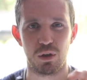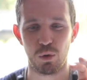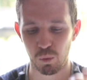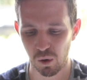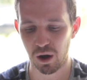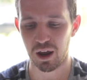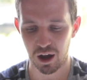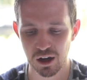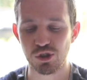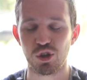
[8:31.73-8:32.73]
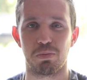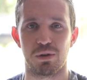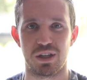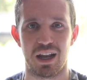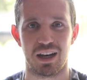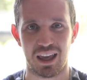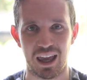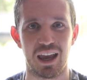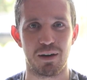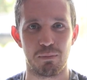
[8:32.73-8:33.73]
you 100%
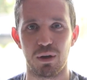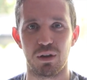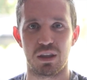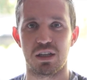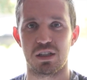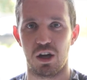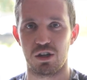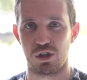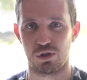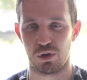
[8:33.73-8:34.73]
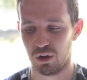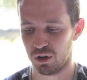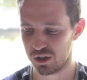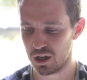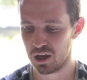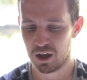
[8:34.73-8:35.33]
can build these launch controllers.